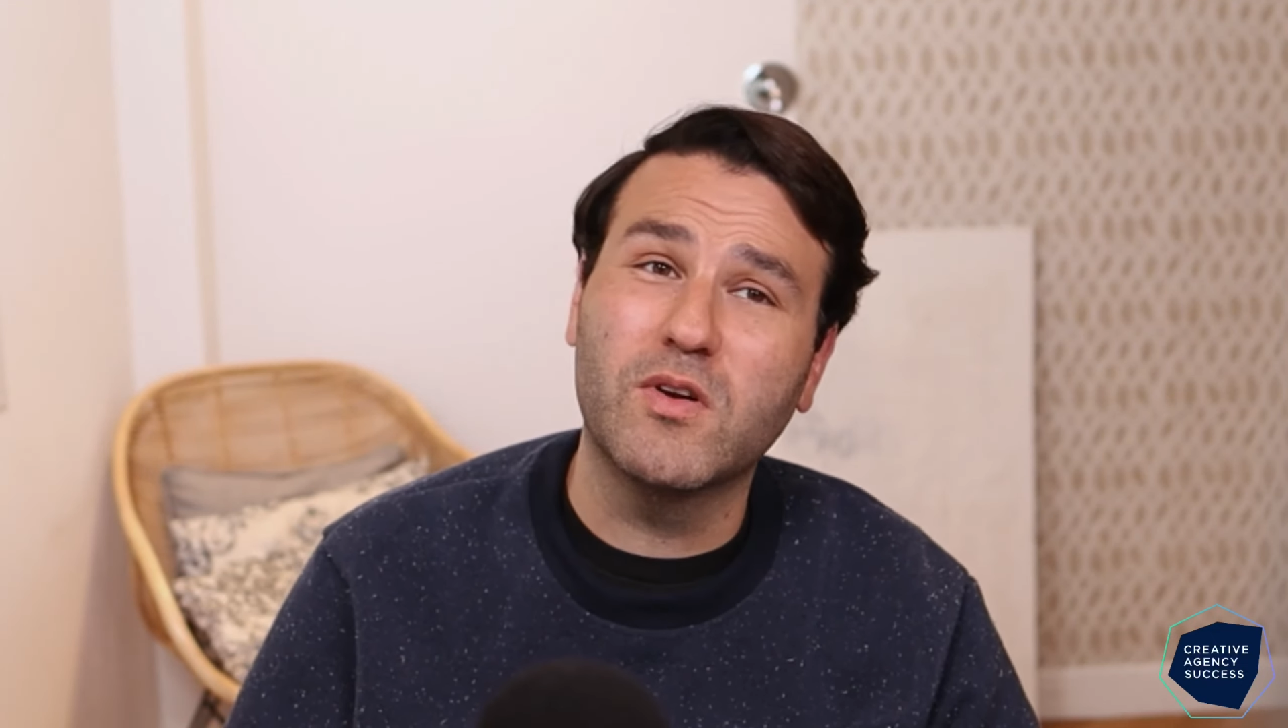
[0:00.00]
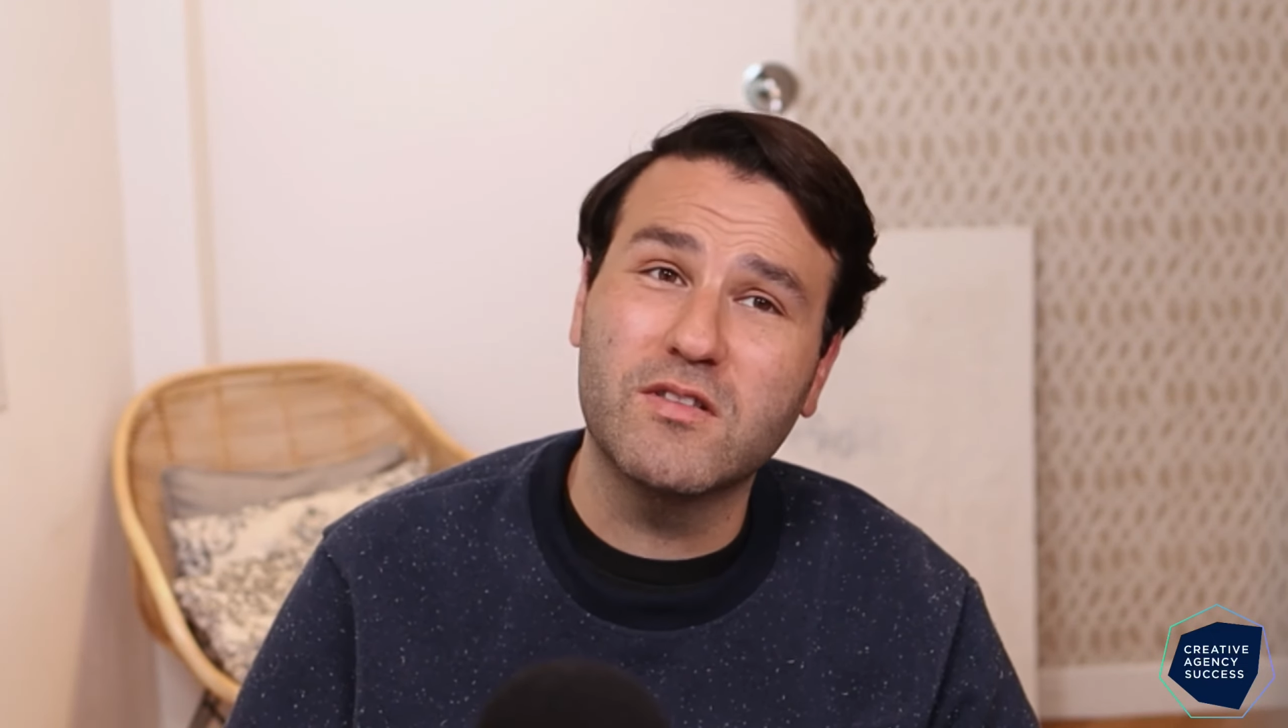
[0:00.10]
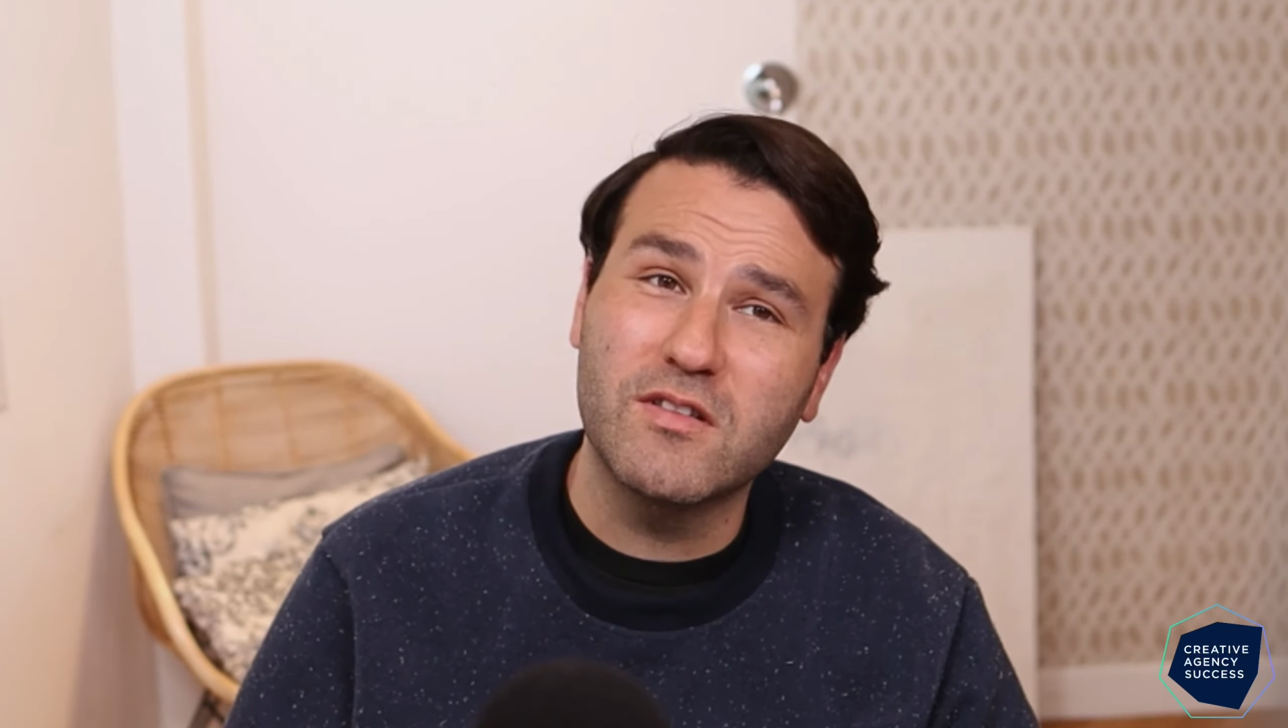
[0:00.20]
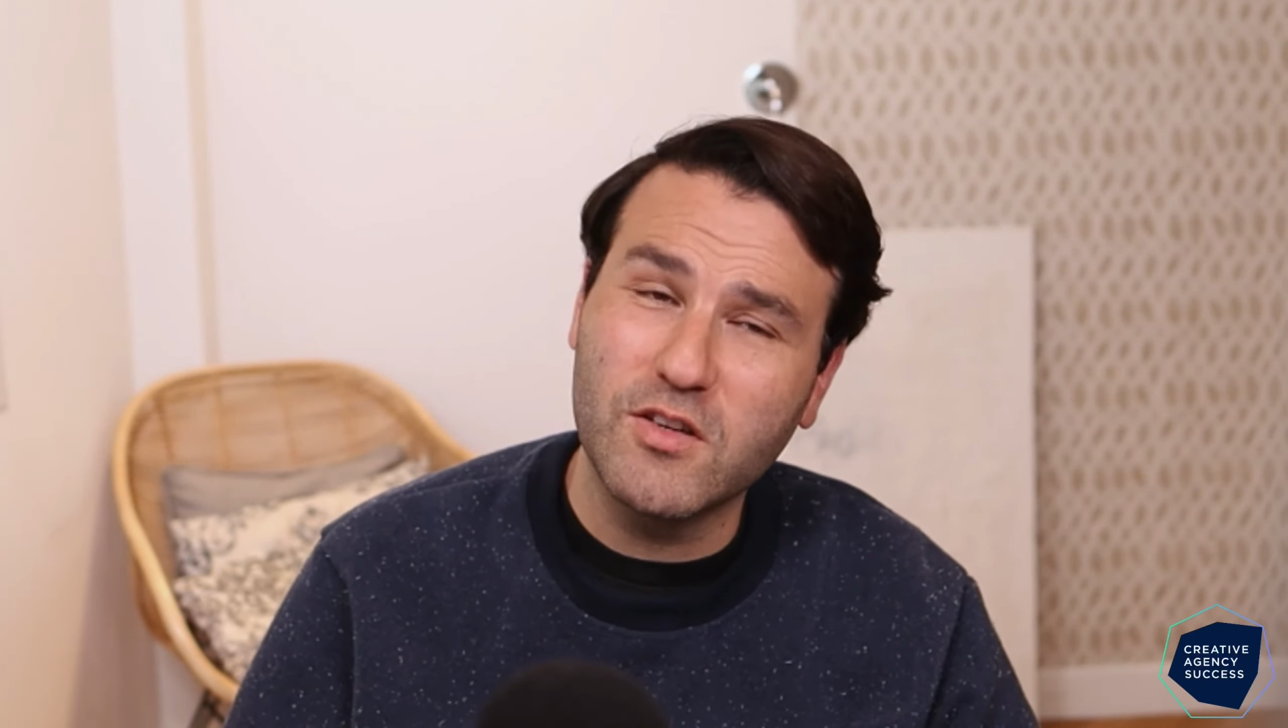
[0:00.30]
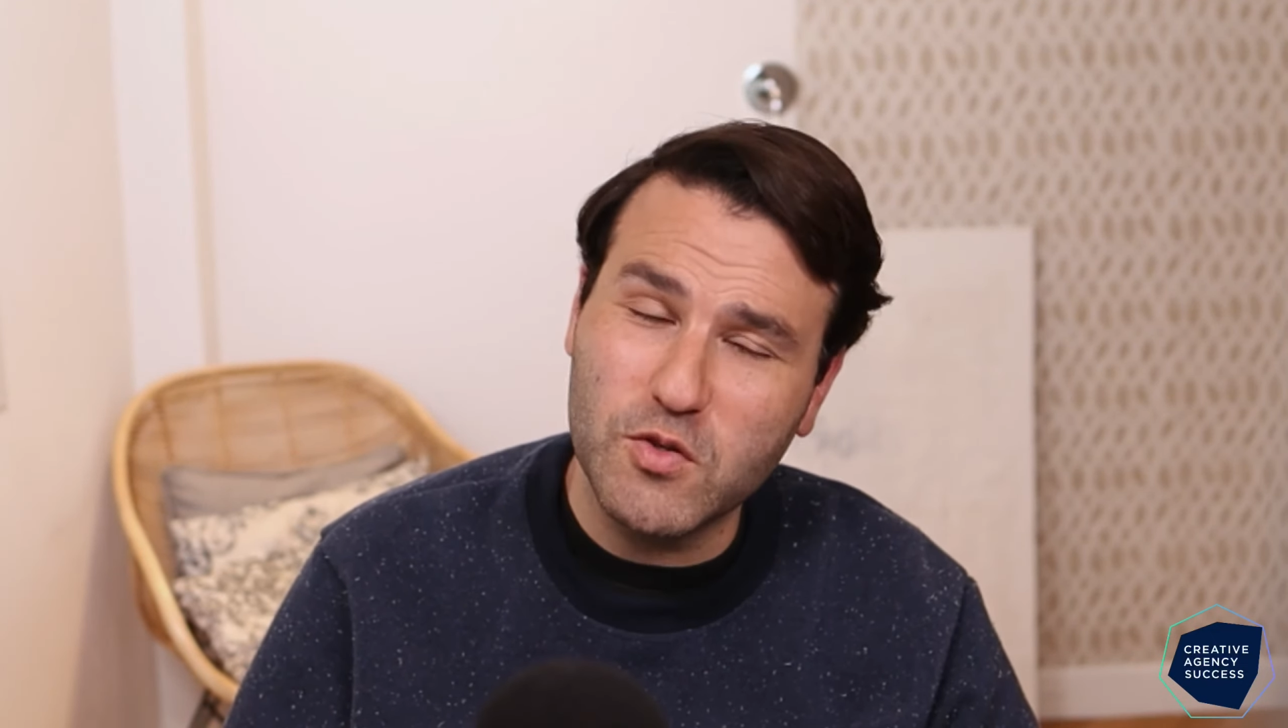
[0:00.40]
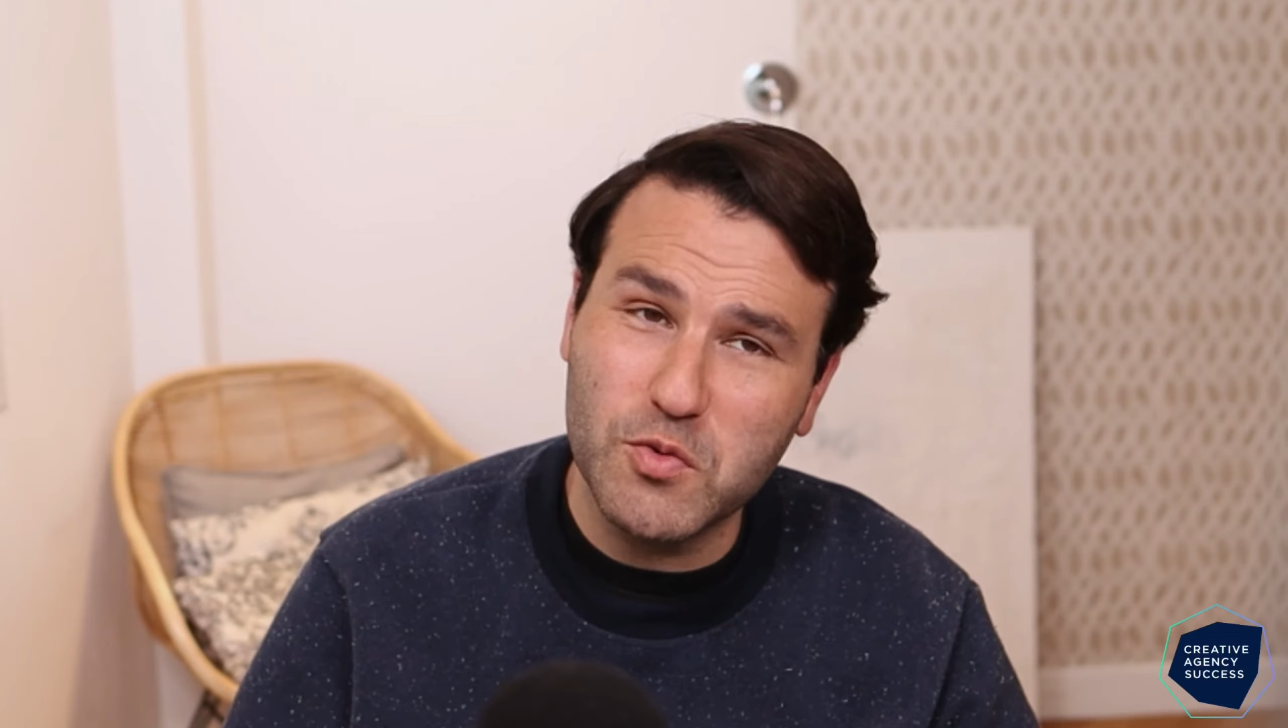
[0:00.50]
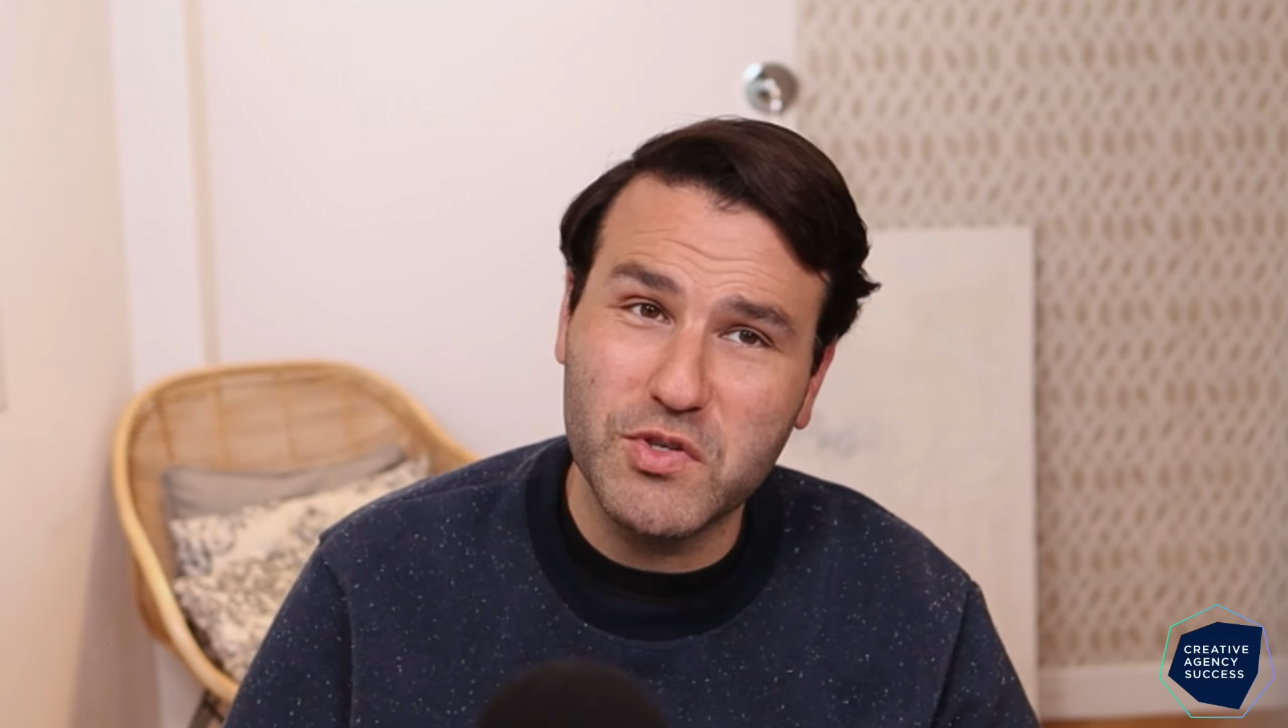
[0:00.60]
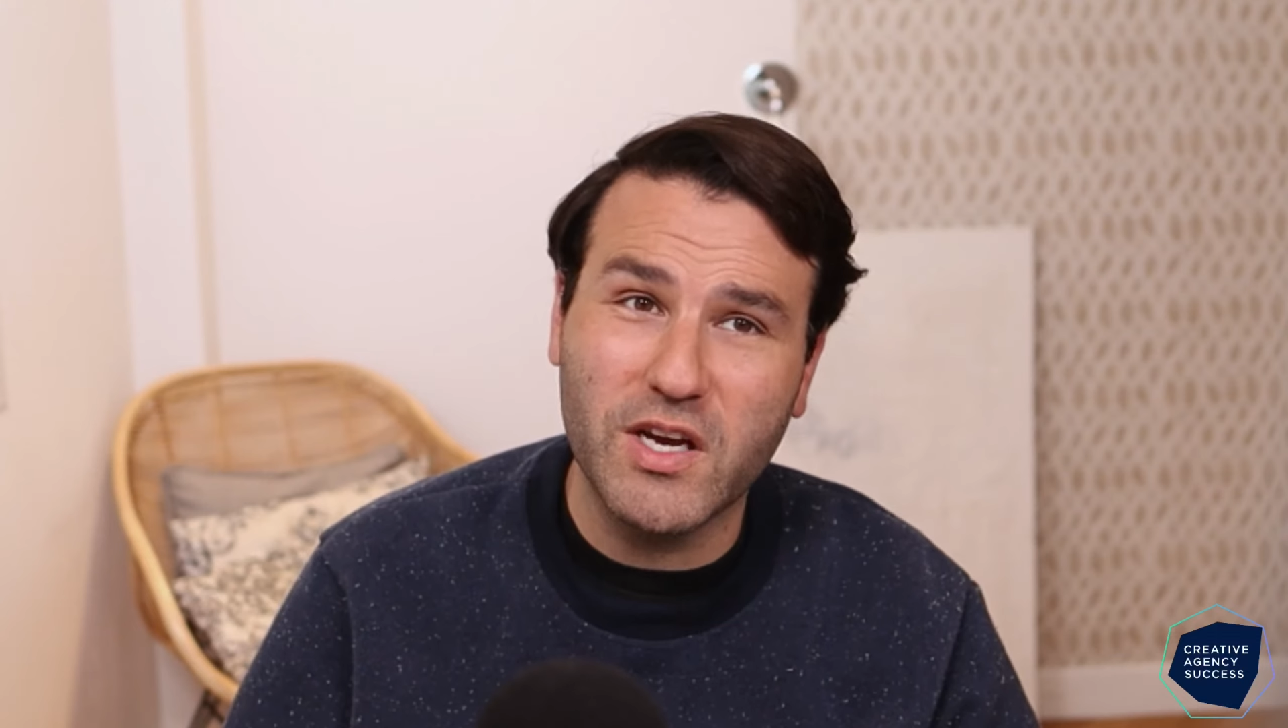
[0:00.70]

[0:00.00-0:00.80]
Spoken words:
what YouTube